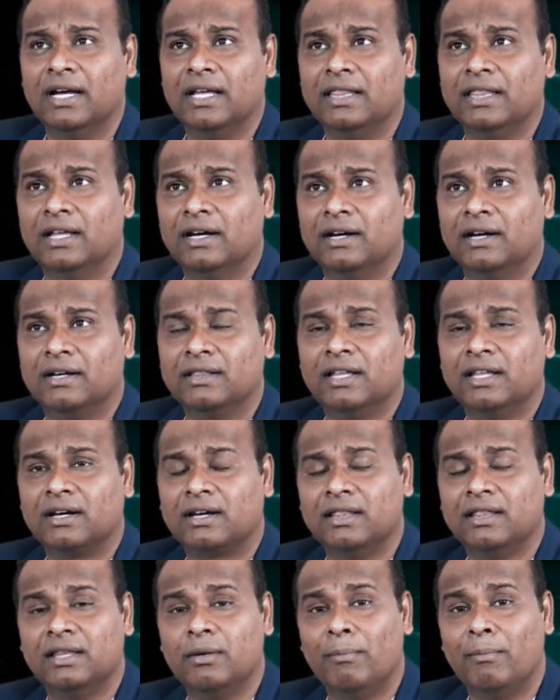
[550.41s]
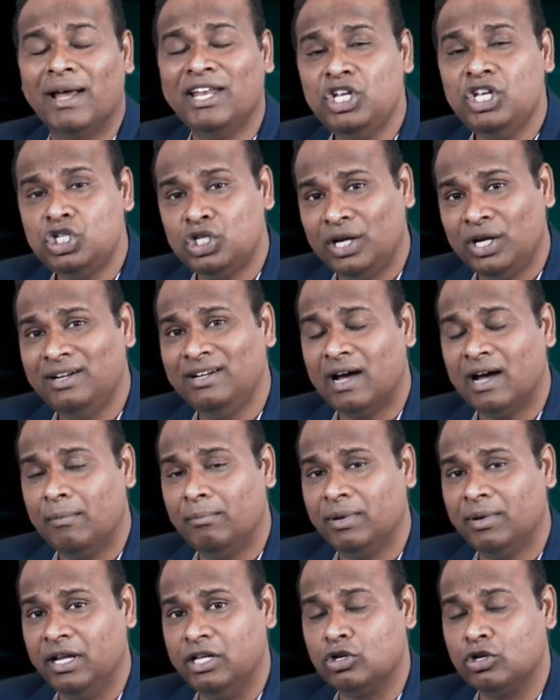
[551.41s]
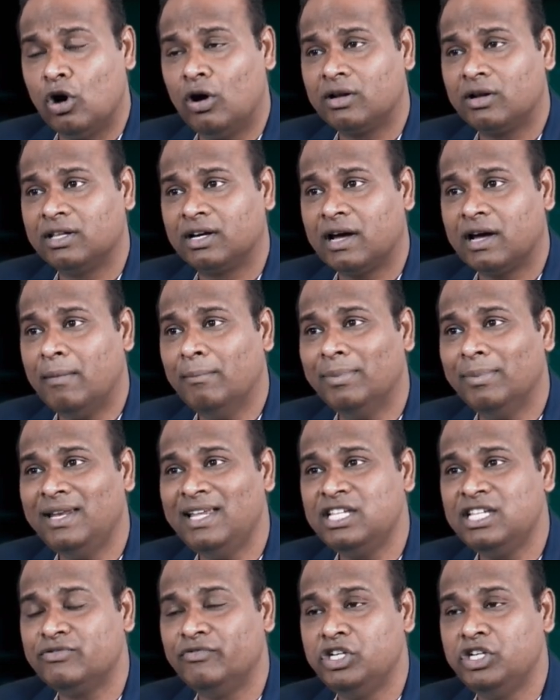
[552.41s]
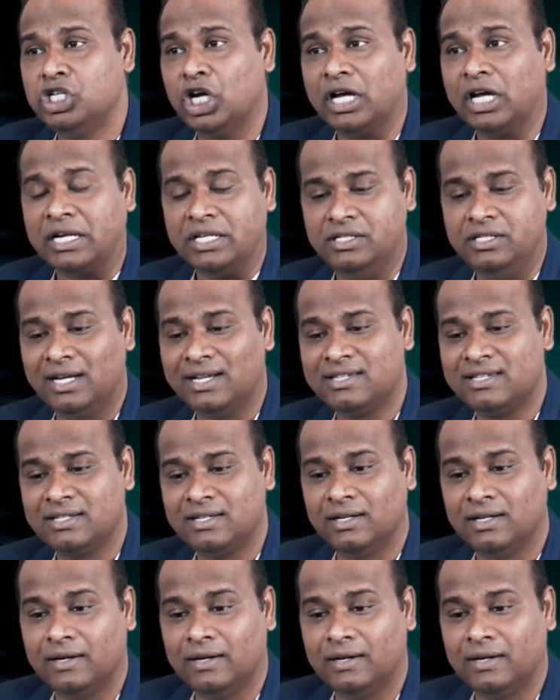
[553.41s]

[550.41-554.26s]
the money chain companies, or the companies which are just